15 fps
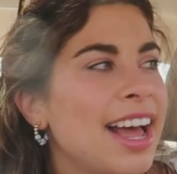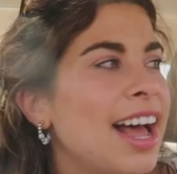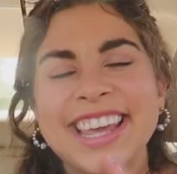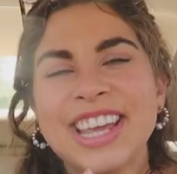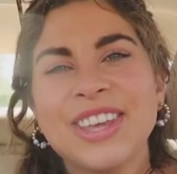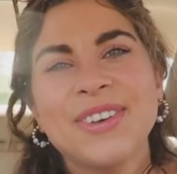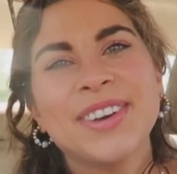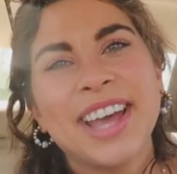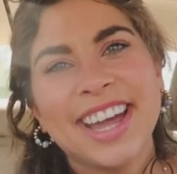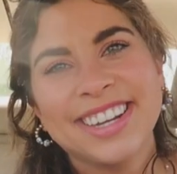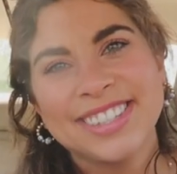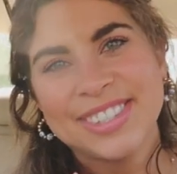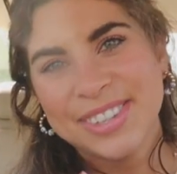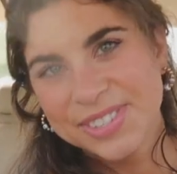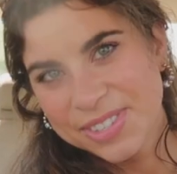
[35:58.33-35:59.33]
Thank you
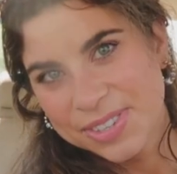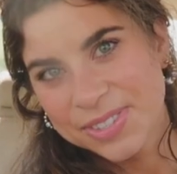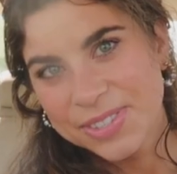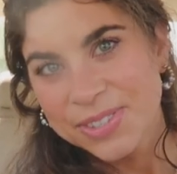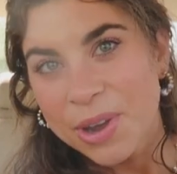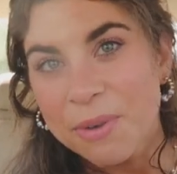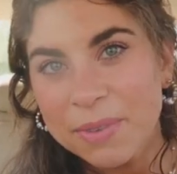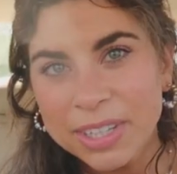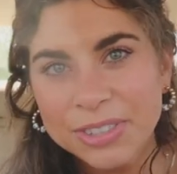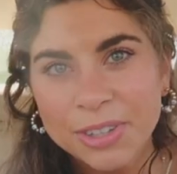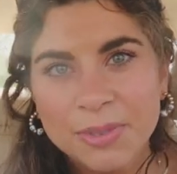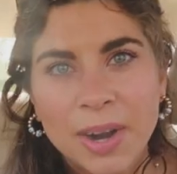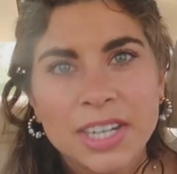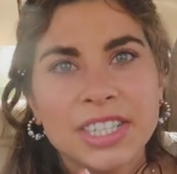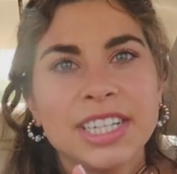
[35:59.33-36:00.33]
again so, so, so much
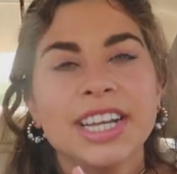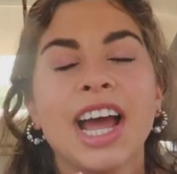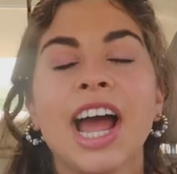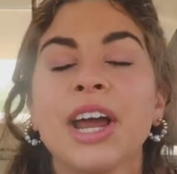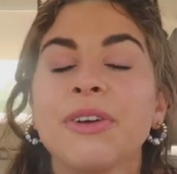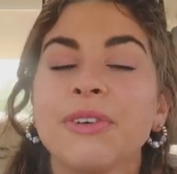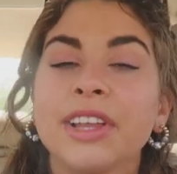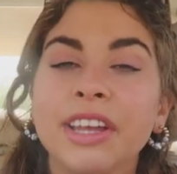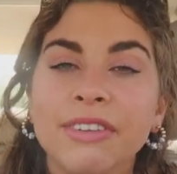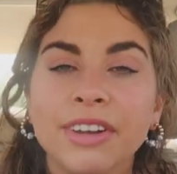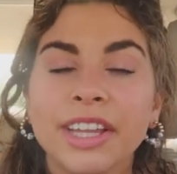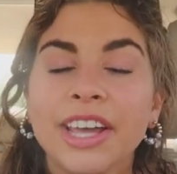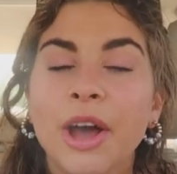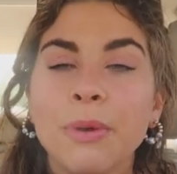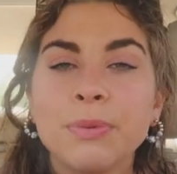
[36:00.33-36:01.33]
for watching. I really,
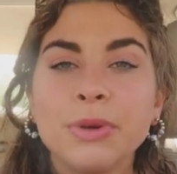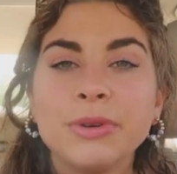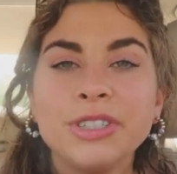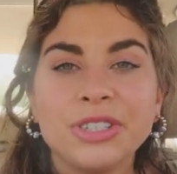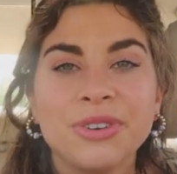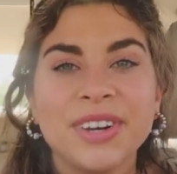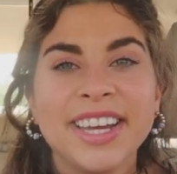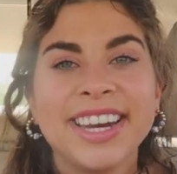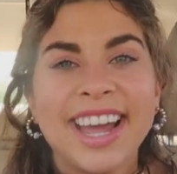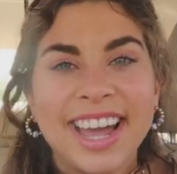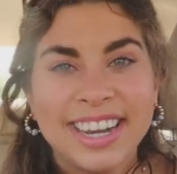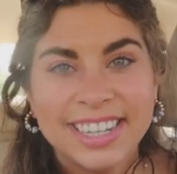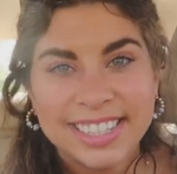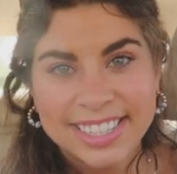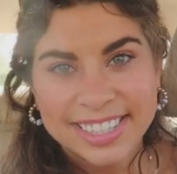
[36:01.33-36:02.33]
really hope you enjoyed,
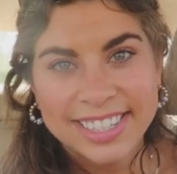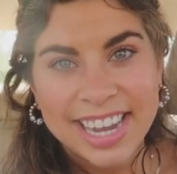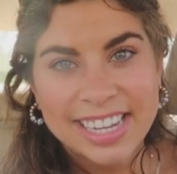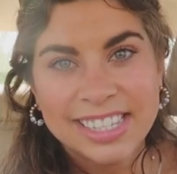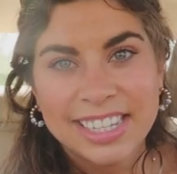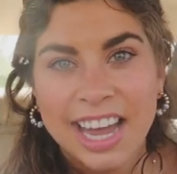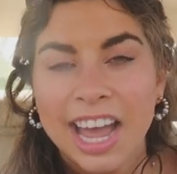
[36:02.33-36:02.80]
and until next